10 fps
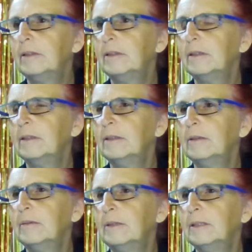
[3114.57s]
Oh,
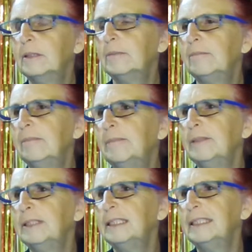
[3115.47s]
what's
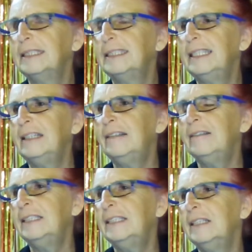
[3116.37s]
a
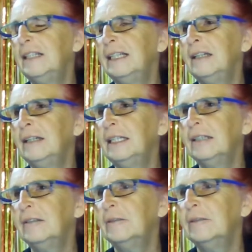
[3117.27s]
series I like? Or